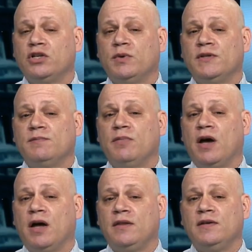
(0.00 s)
judgments
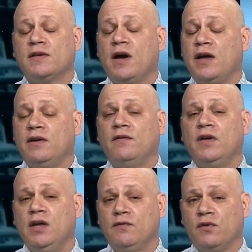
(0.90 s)
by these kind of
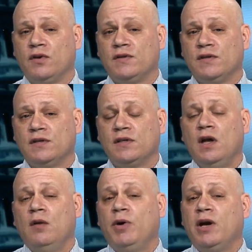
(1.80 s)
inferences.
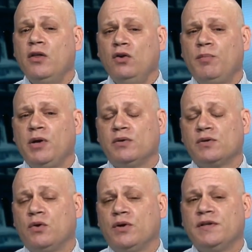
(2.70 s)
But other
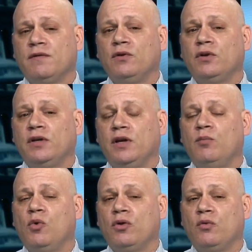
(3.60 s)
appeals courts have looked at
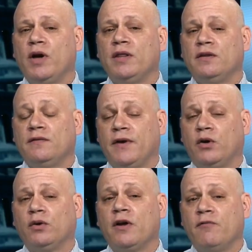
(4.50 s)
it more the way that the
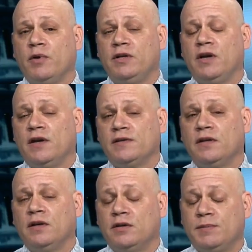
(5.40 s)
federal government does,
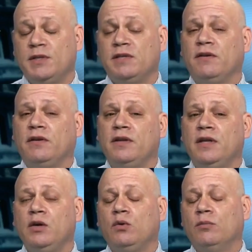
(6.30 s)
and uh, specifically
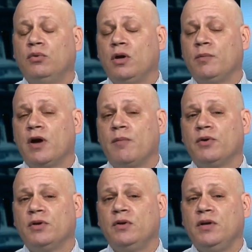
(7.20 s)
the Equal Employment
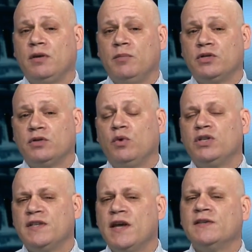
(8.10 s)
Opportunity Commission,
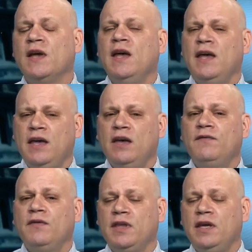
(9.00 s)
which says
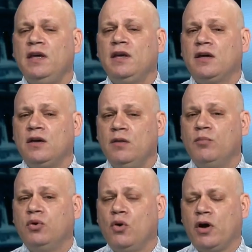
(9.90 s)
if the
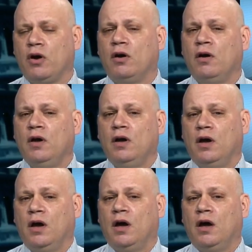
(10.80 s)
employer
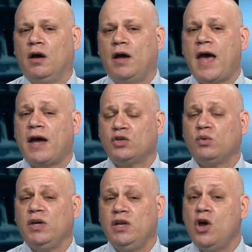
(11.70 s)
uh,
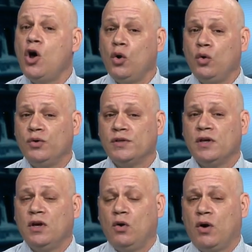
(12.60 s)
actually knows
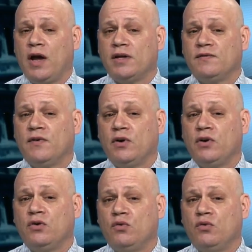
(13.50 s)
or has very